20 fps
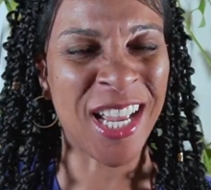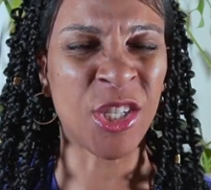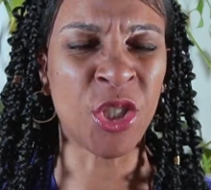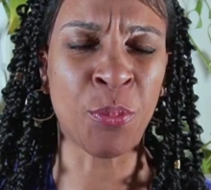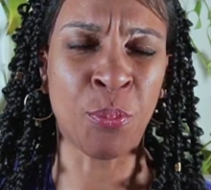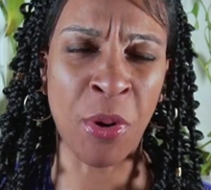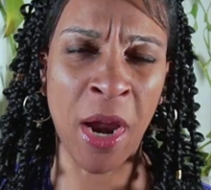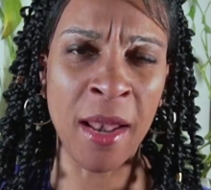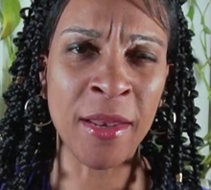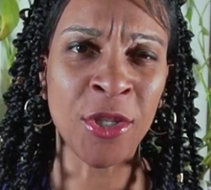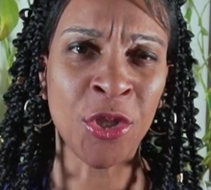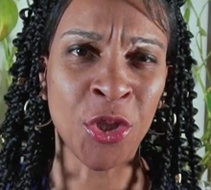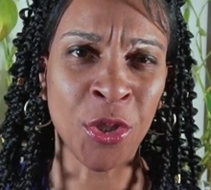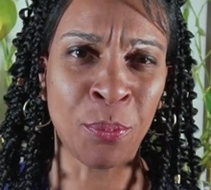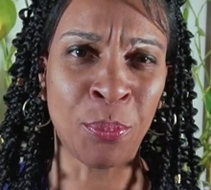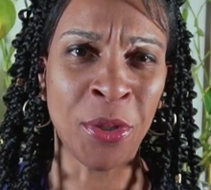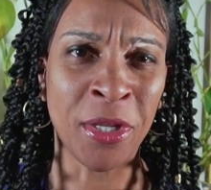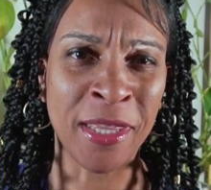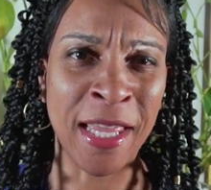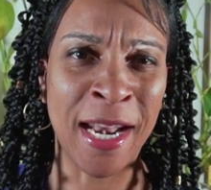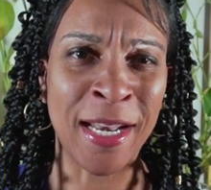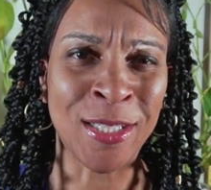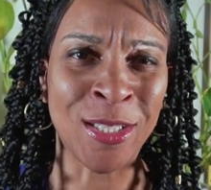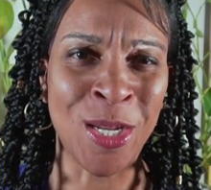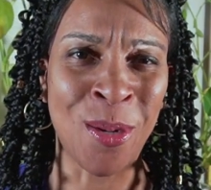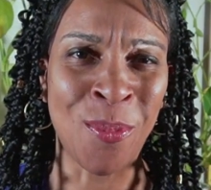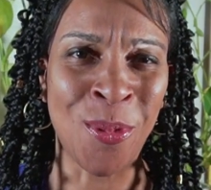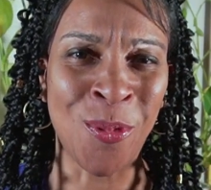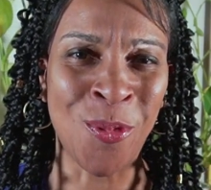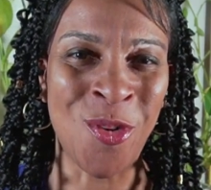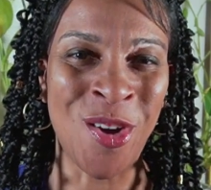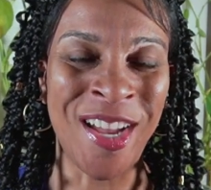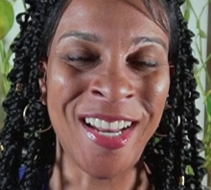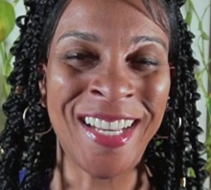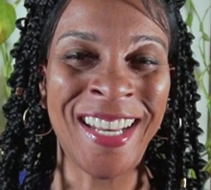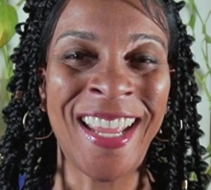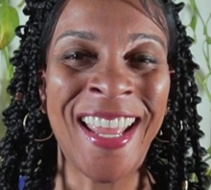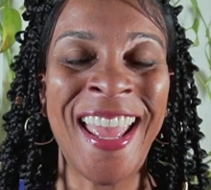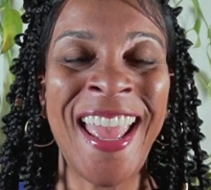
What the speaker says: I probably should have put that as #1.